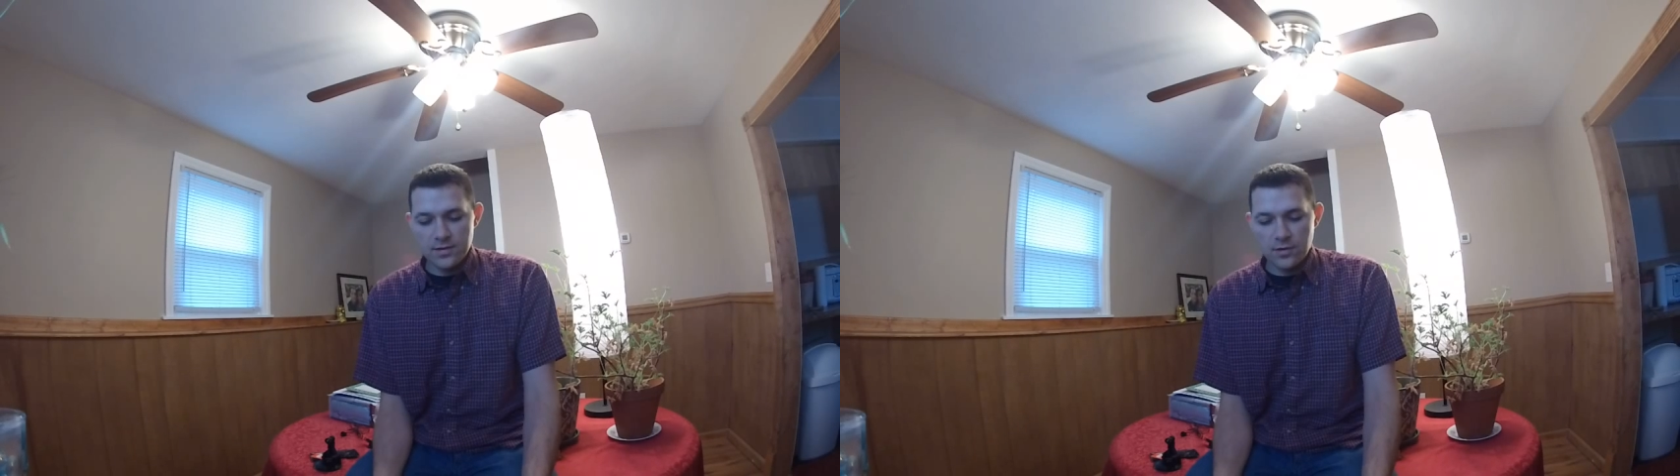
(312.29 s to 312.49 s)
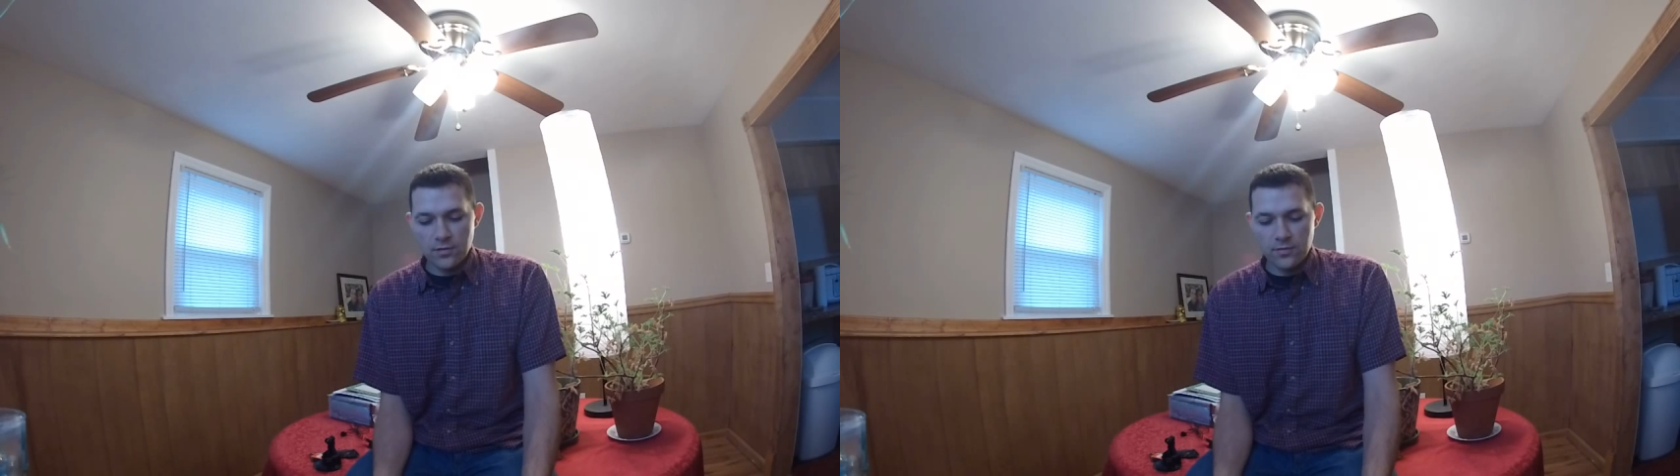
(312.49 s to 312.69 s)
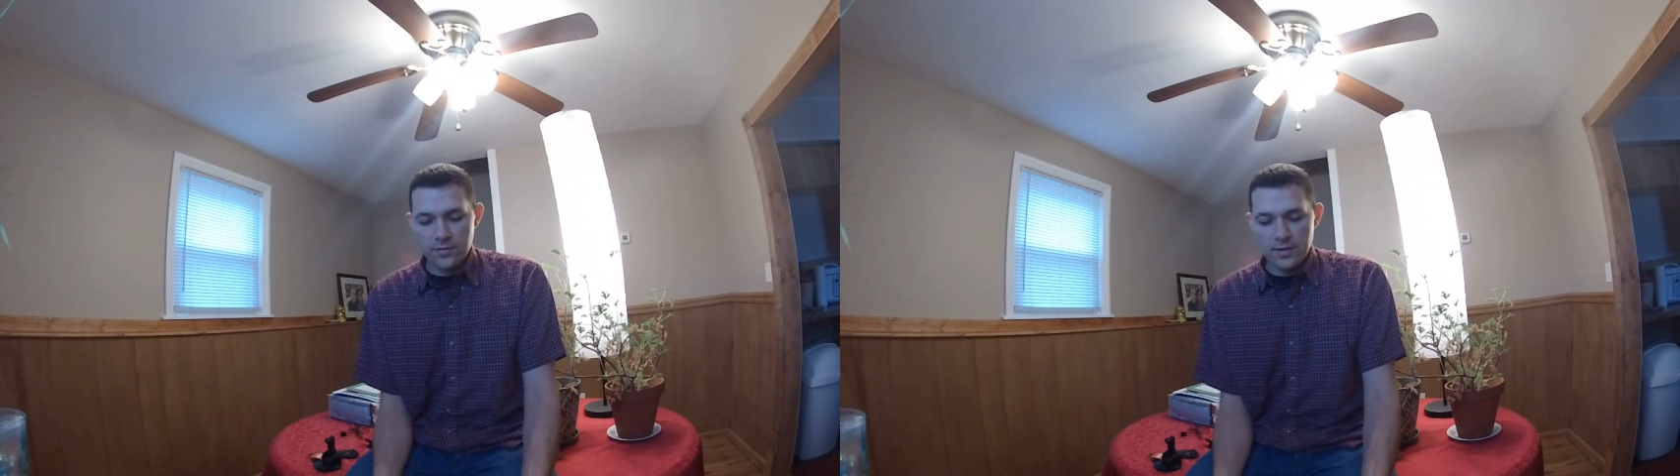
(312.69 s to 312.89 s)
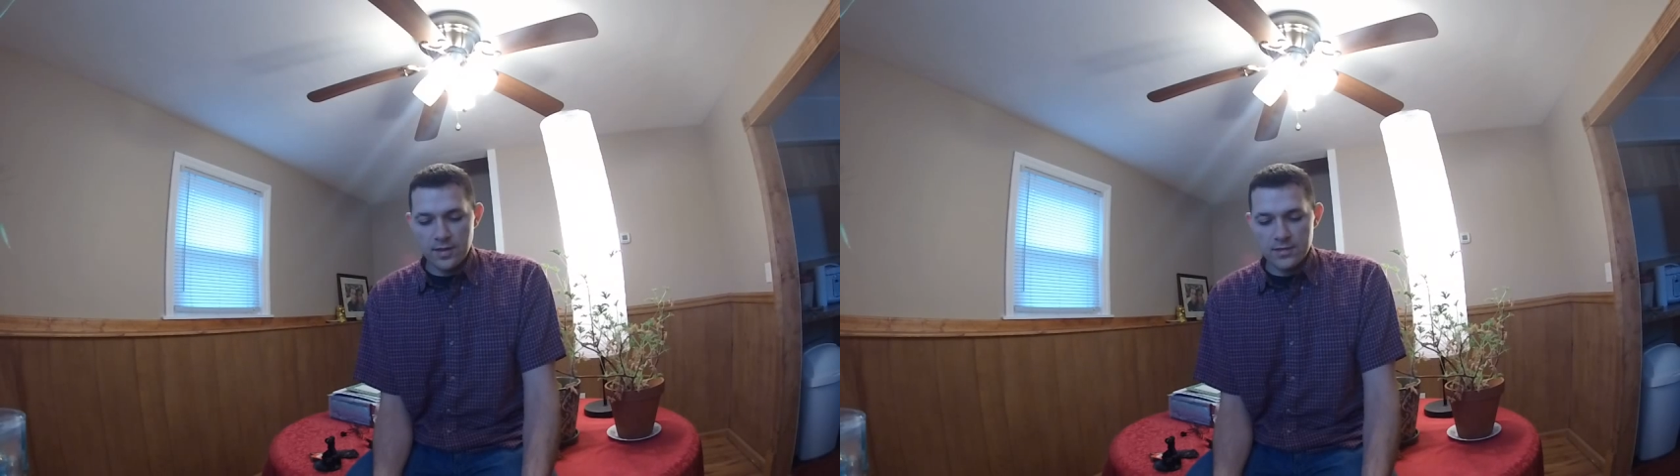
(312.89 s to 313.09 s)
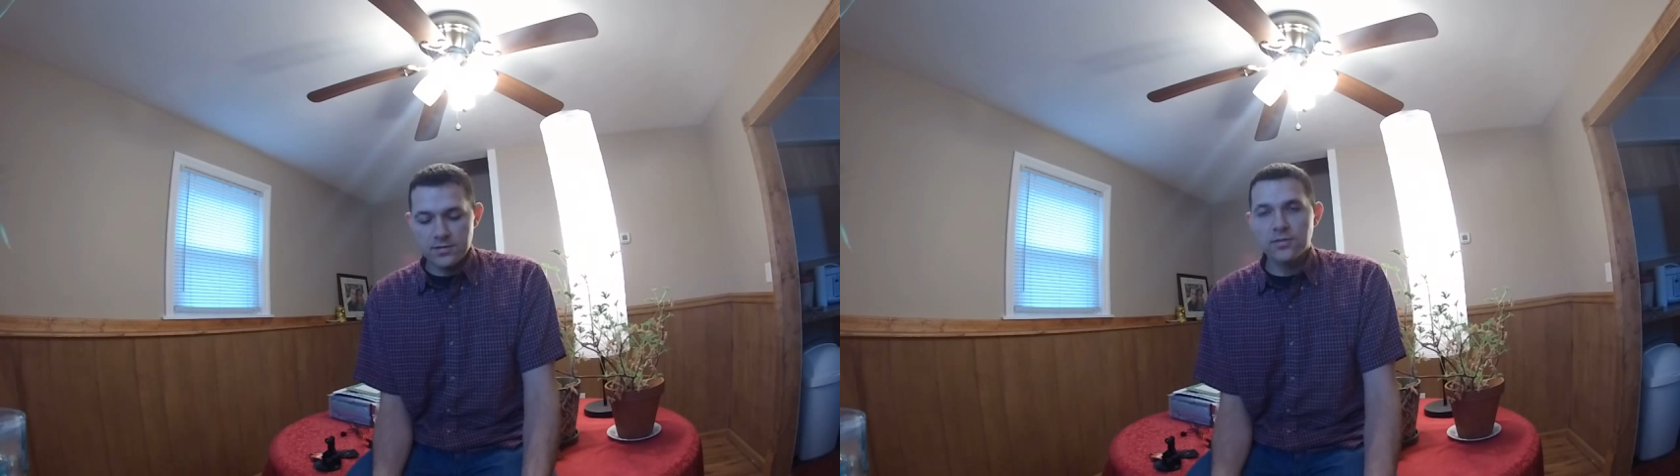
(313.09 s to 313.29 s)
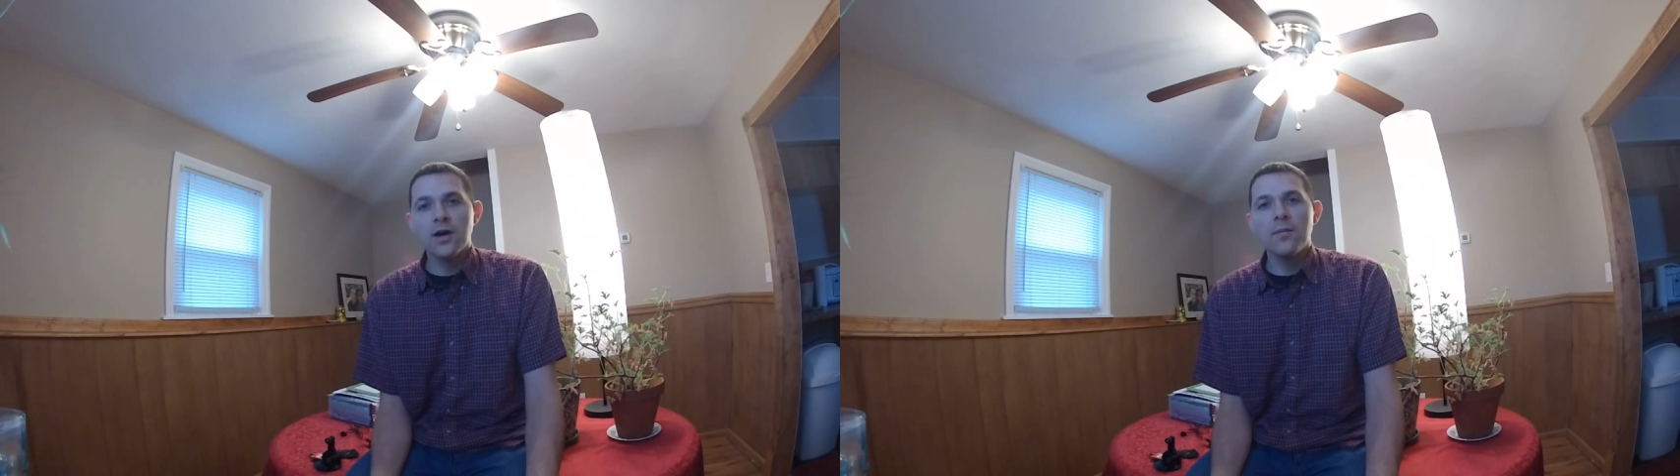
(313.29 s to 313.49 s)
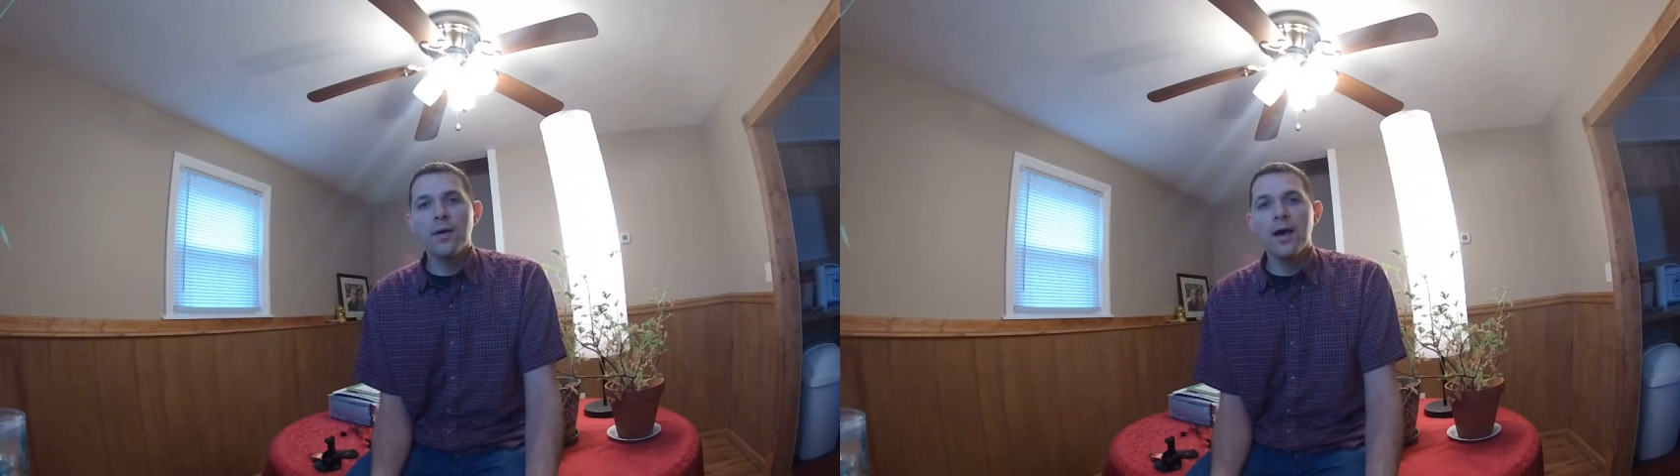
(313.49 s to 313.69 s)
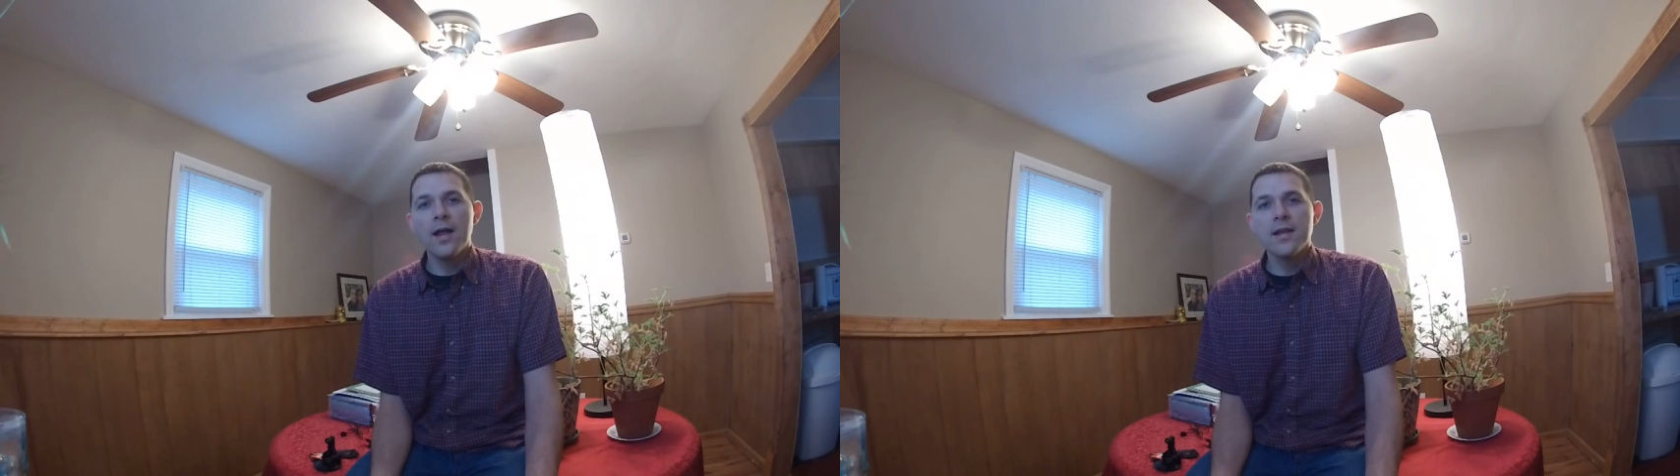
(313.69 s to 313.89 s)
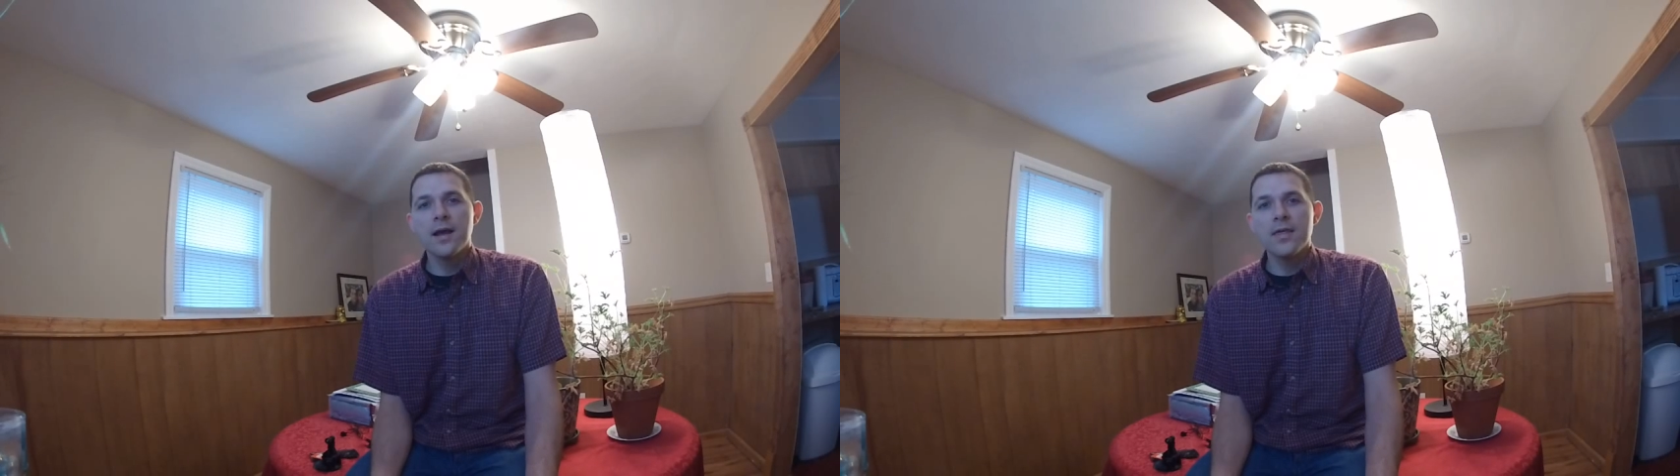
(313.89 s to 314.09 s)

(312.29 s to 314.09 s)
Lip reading: know, it's the thought behind it.